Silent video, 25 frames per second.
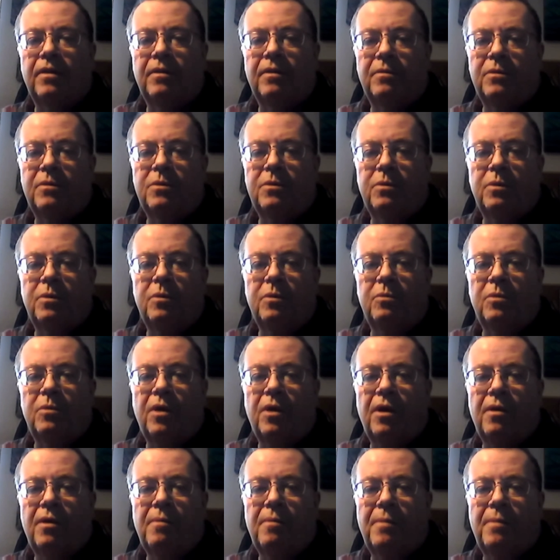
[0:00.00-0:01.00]
which we all
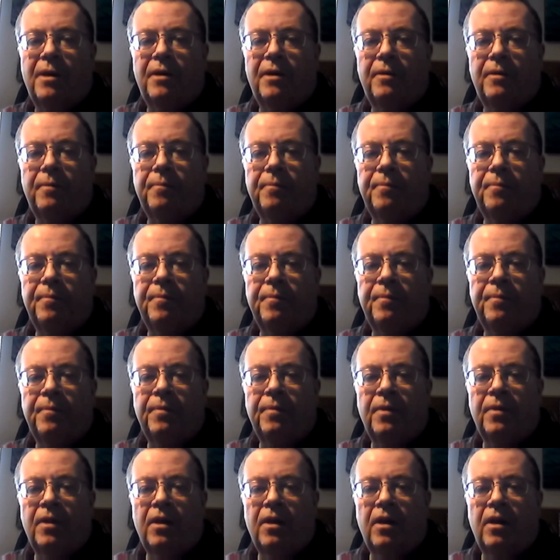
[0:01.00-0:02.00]
know about,
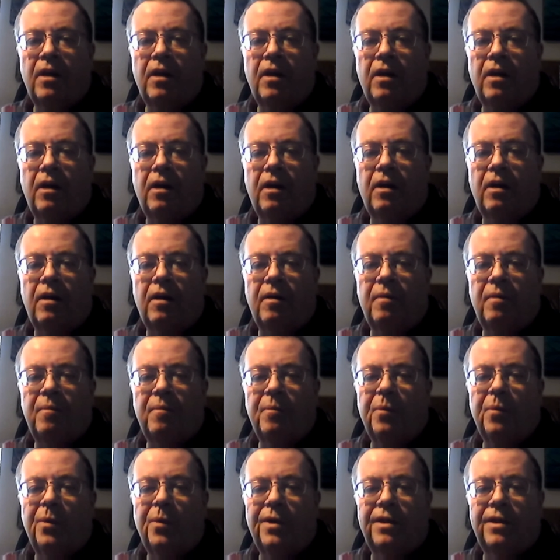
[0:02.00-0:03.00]

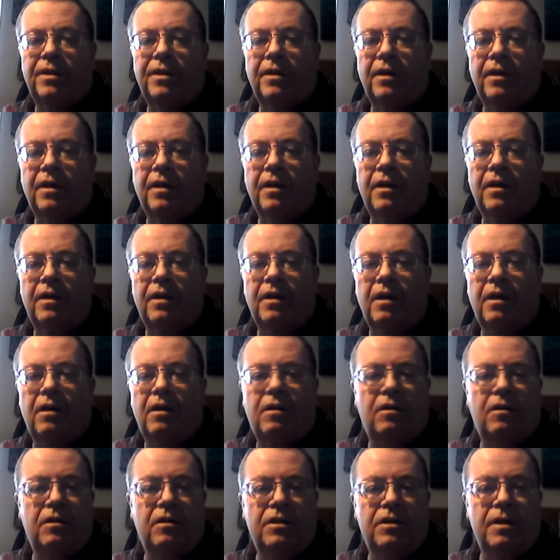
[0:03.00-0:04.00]
where they
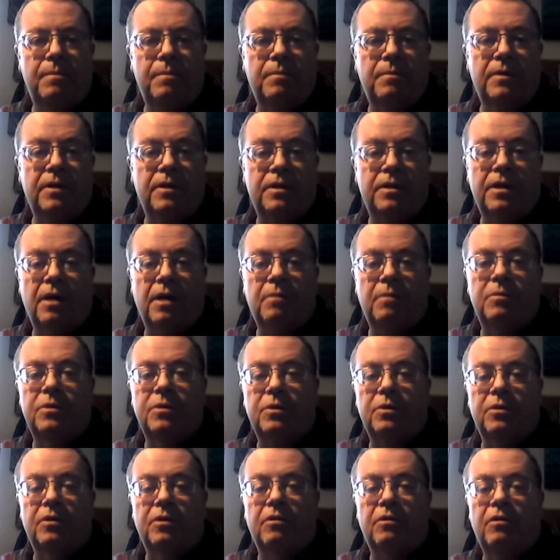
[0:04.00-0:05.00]
are attempting to come
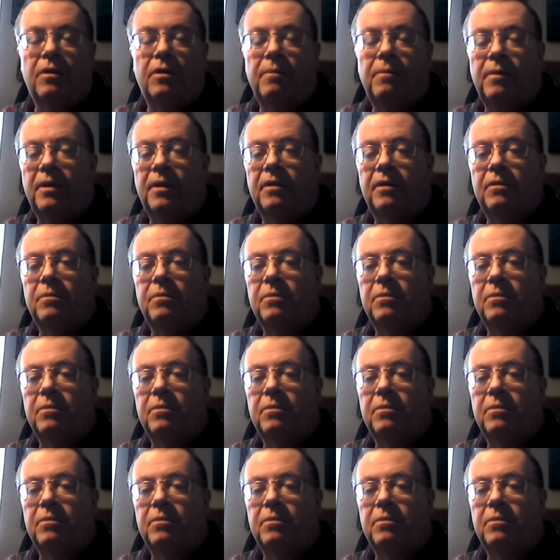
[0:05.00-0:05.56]
to an agreement